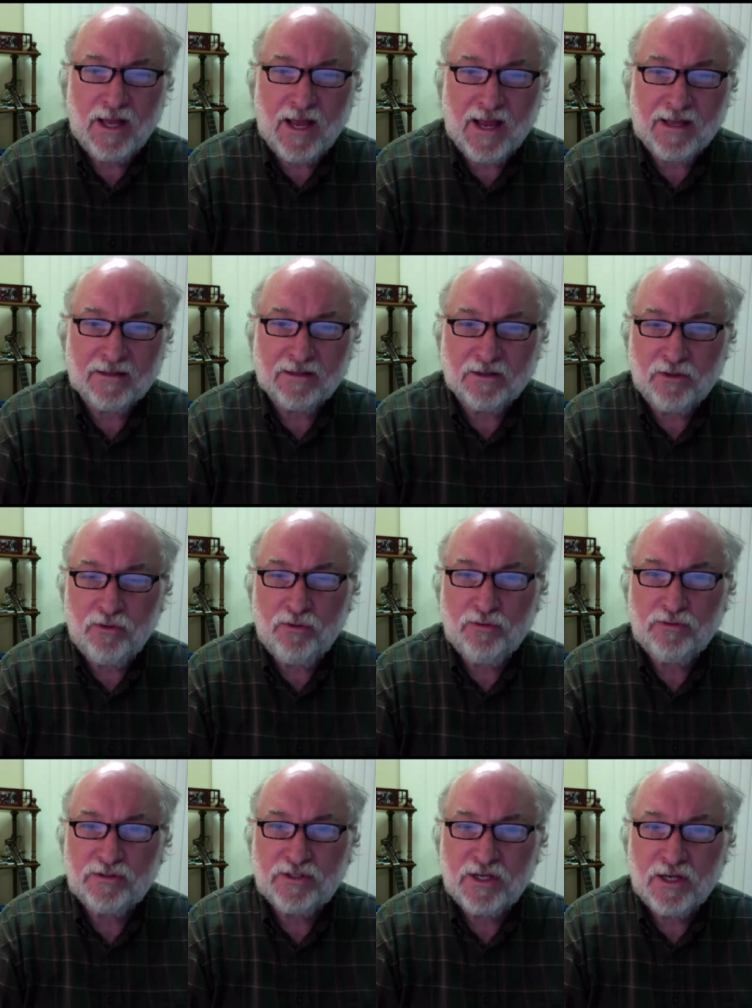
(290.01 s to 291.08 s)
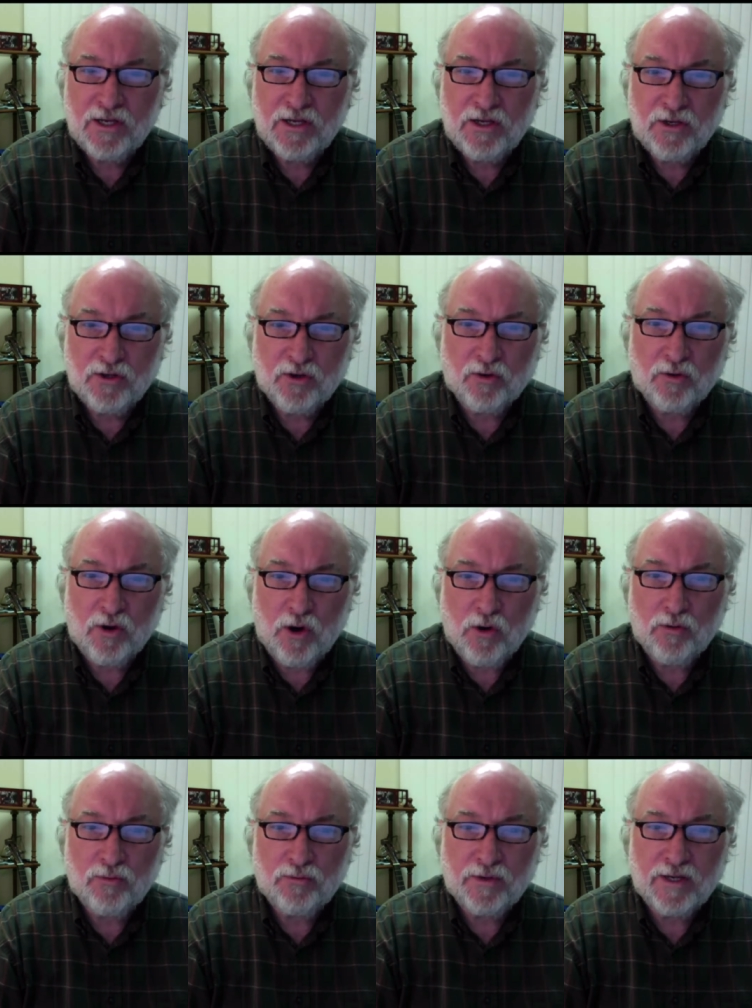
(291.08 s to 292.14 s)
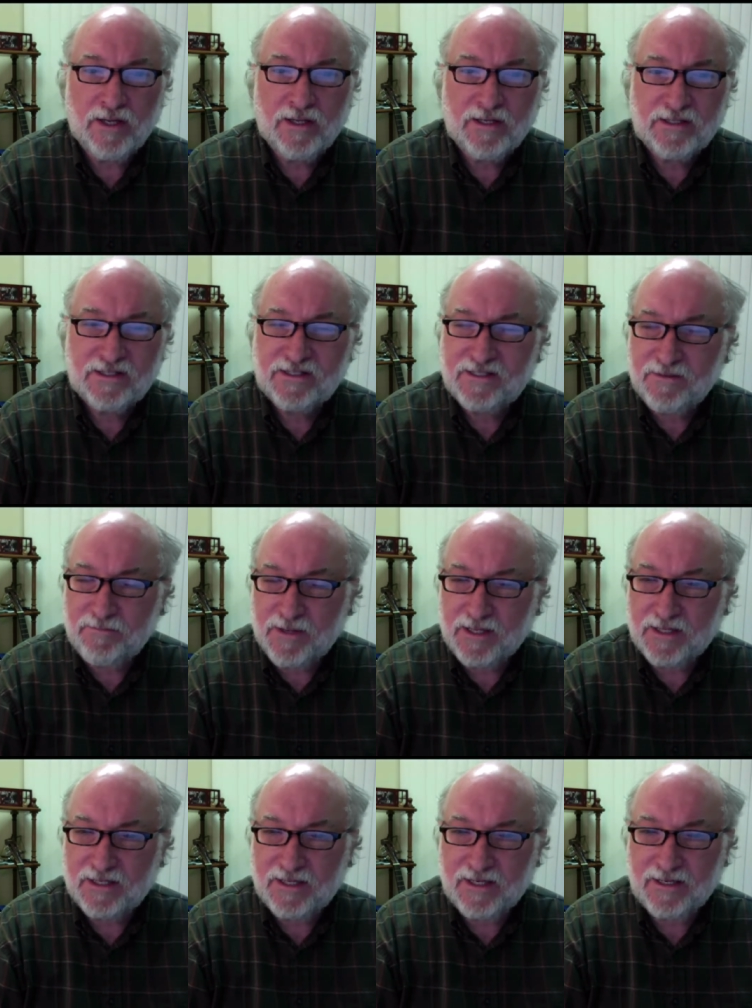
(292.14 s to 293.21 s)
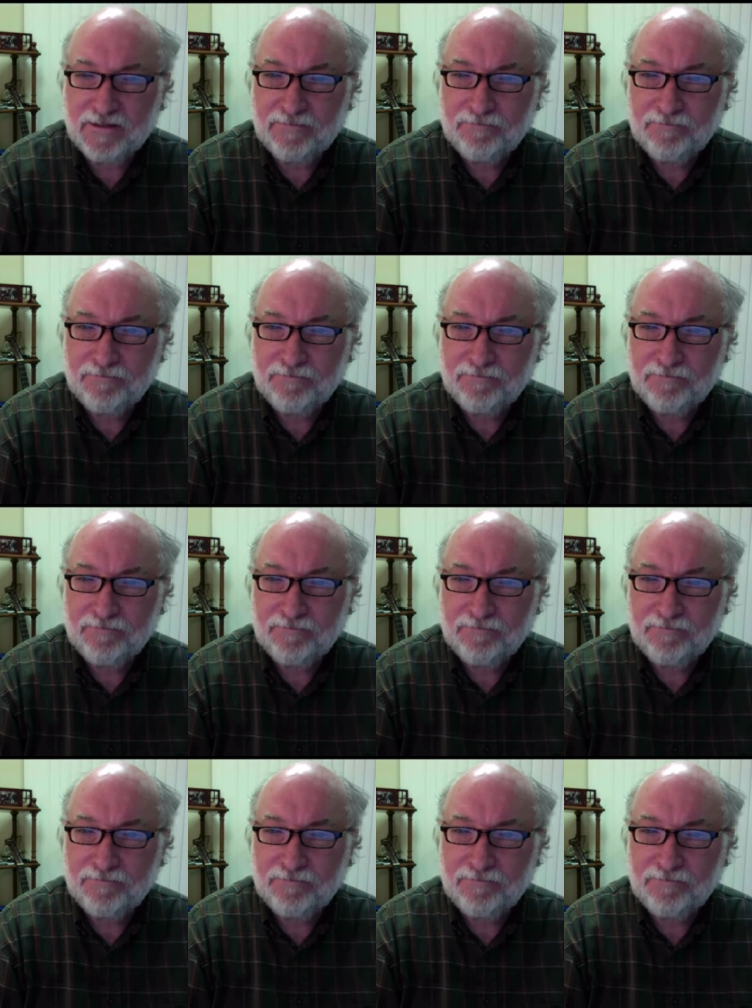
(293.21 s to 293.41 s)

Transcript: and lose your own stability.